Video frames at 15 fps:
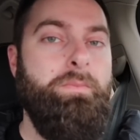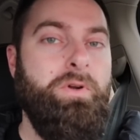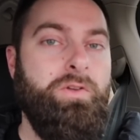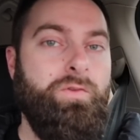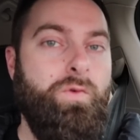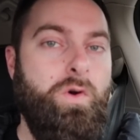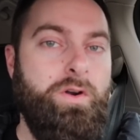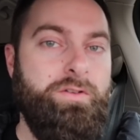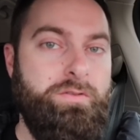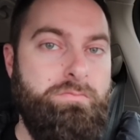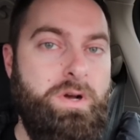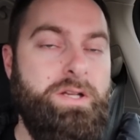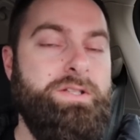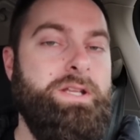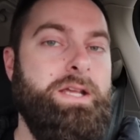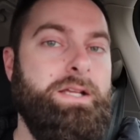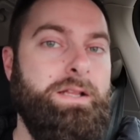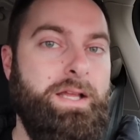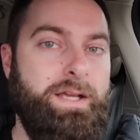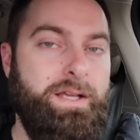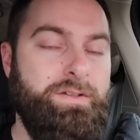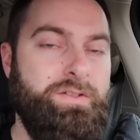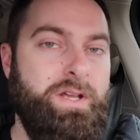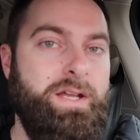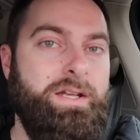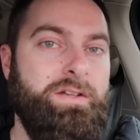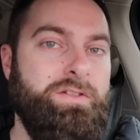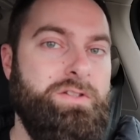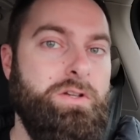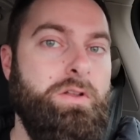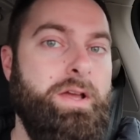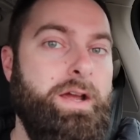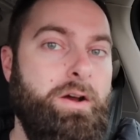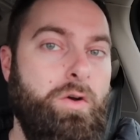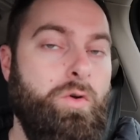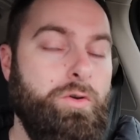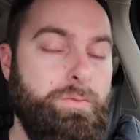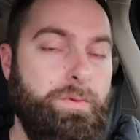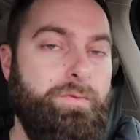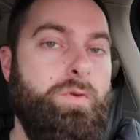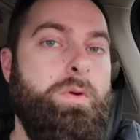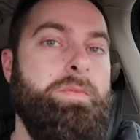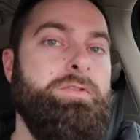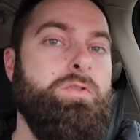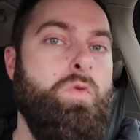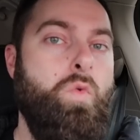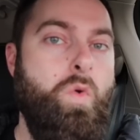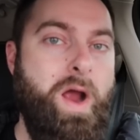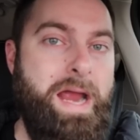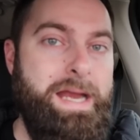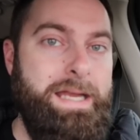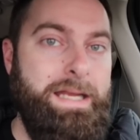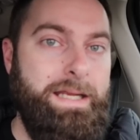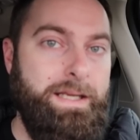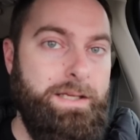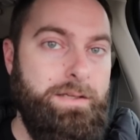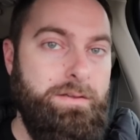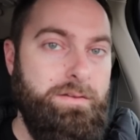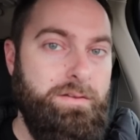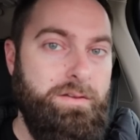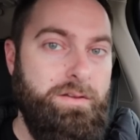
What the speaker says: But as far as the Mustang, like I said, it's still at Hellhorse Performance awaiting